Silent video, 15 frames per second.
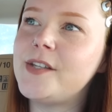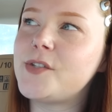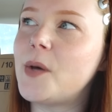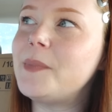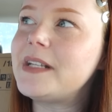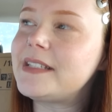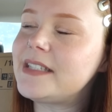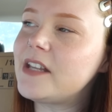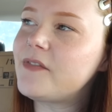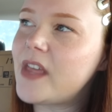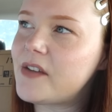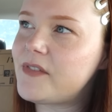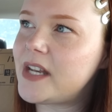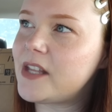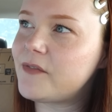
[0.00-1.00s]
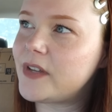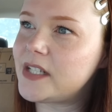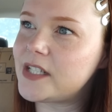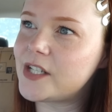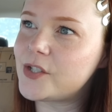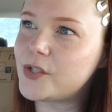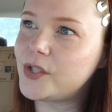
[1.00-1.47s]
So I'm gonna see if they have any
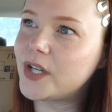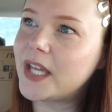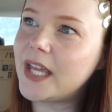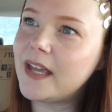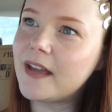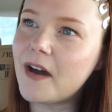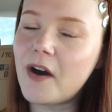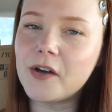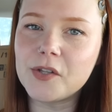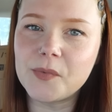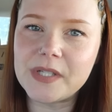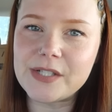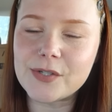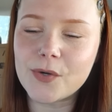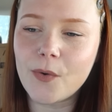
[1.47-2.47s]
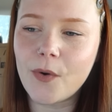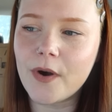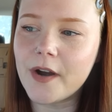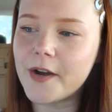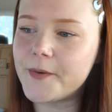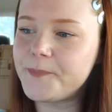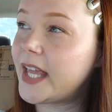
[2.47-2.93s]
vintage looking Halloween
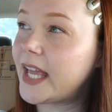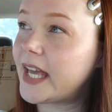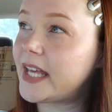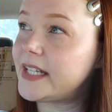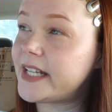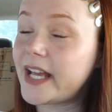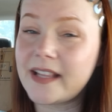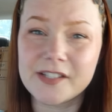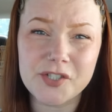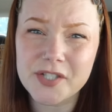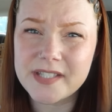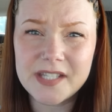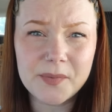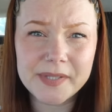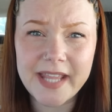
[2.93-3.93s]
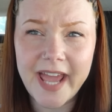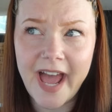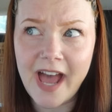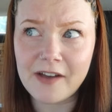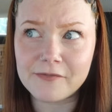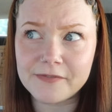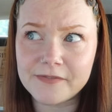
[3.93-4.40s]
decor. And yeah, let's just see what they
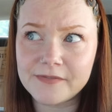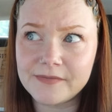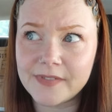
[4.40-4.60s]
have.